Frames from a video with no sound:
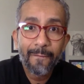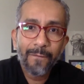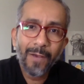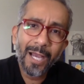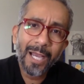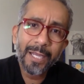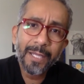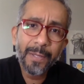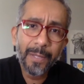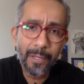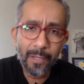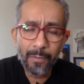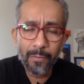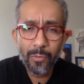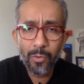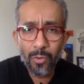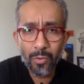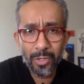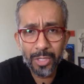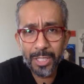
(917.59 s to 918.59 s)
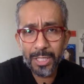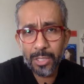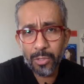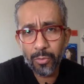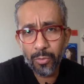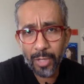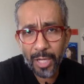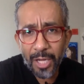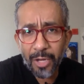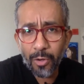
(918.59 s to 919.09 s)
Find them or just
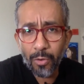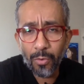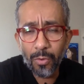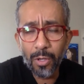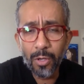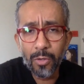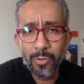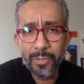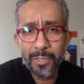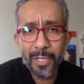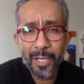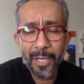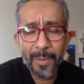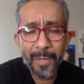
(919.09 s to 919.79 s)
create your own,